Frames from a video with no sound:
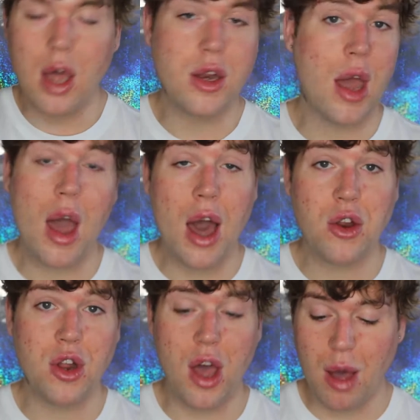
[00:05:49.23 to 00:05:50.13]
And yeah, I
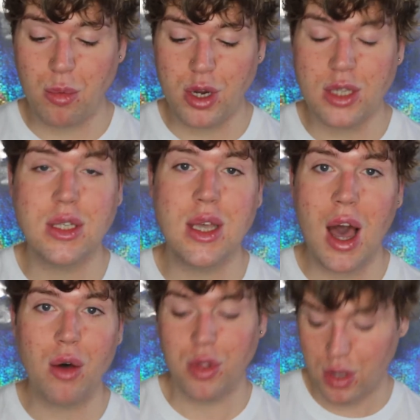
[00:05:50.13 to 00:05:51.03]
don't know, I'm gonna see
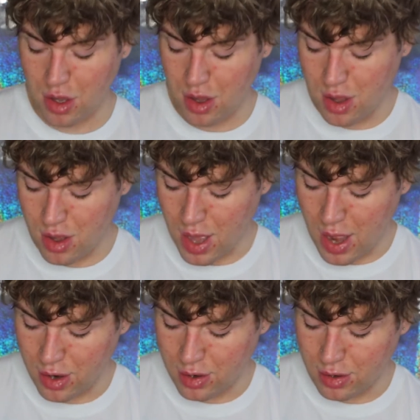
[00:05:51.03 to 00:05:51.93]
how they go,
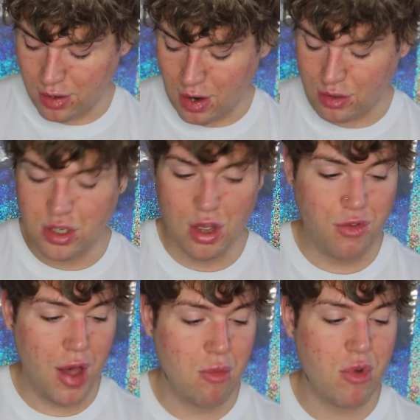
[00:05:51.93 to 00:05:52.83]
and so
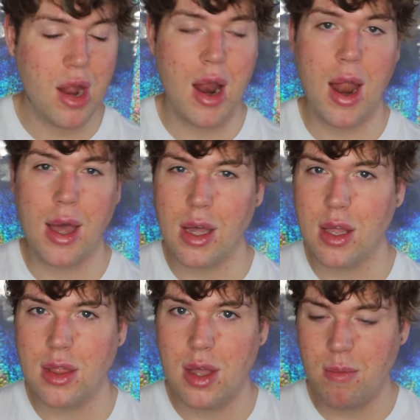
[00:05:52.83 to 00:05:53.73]
far I'm really
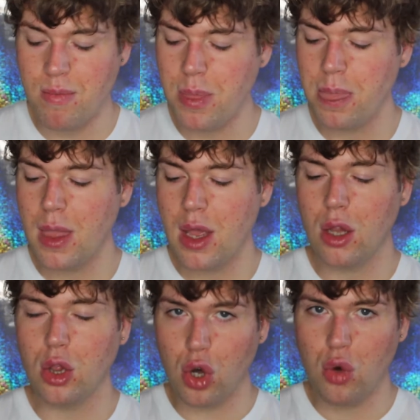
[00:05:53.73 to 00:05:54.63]
liking them
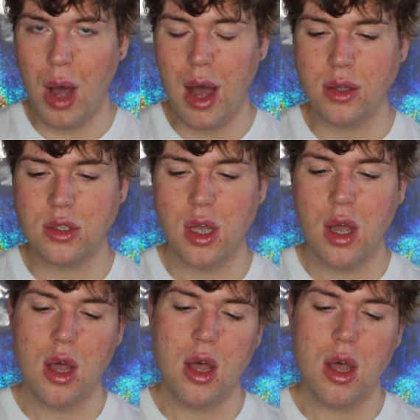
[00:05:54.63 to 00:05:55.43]
look wise.